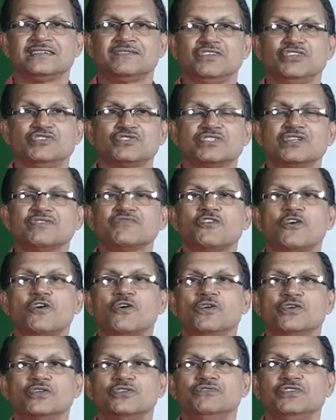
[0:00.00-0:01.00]
We use the
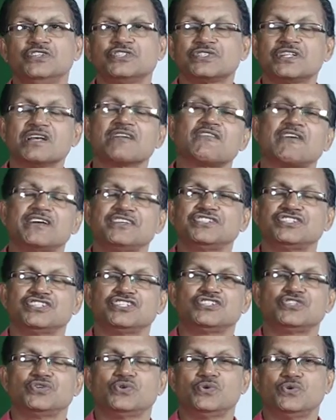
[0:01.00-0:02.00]
for, we use the
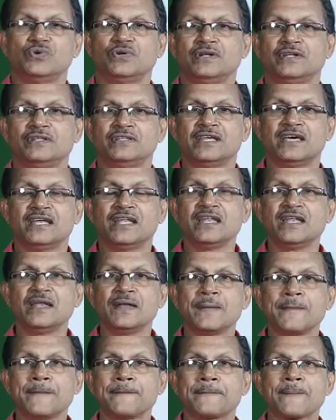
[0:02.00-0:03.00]
rising tone.
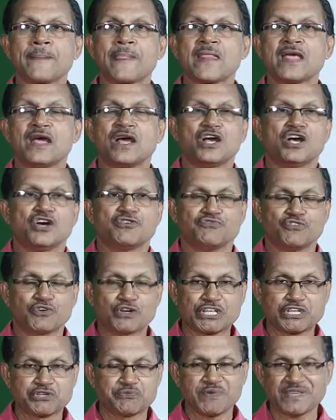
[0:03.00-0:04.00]
Then for
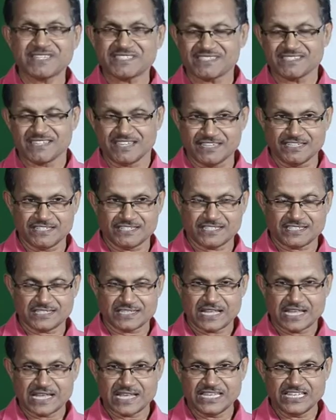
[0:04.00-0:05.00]
questions,
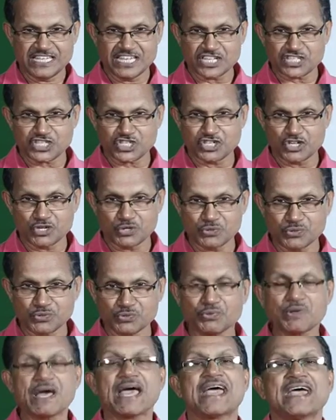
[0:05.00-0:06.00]
yes,
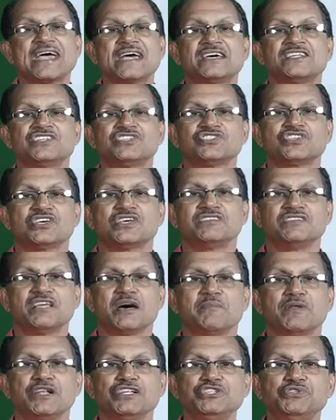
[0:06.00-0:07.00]
no and
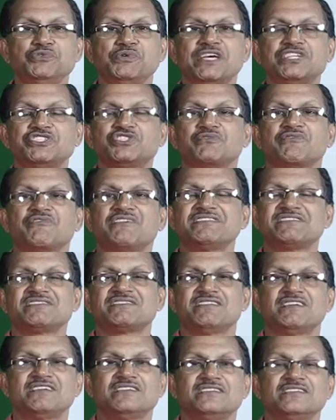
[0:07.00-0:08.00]
WH
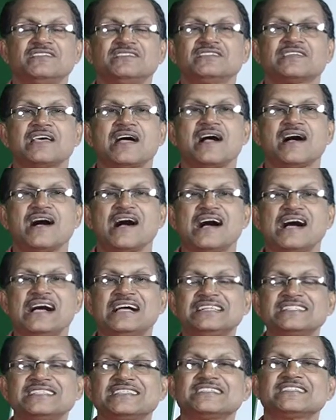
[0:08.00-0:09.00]
questions
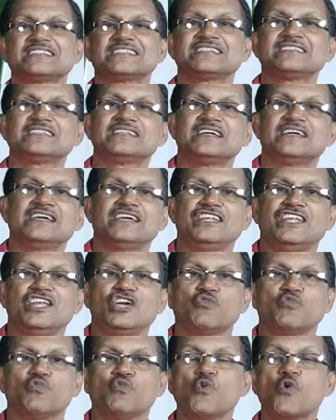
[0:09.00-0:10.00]
asked in
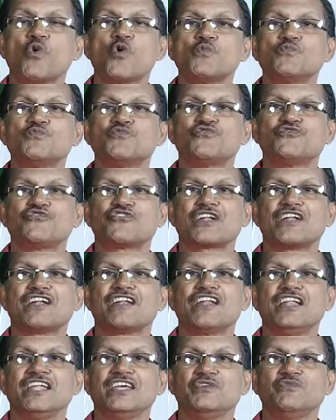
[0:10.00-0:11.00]
a warm
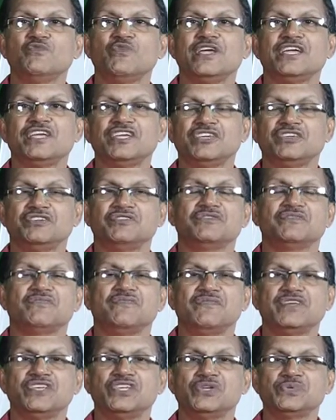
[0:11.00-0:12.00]
friendly way,
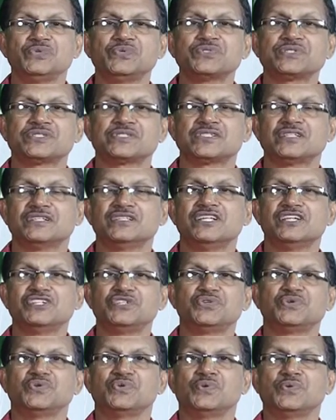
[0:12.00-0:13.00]
we use the
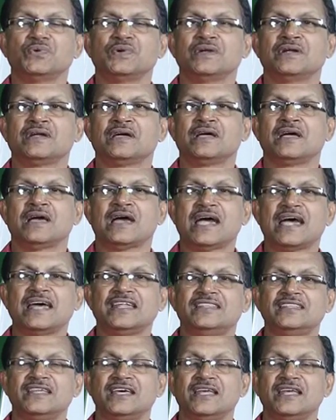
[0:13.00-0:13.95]
tone. And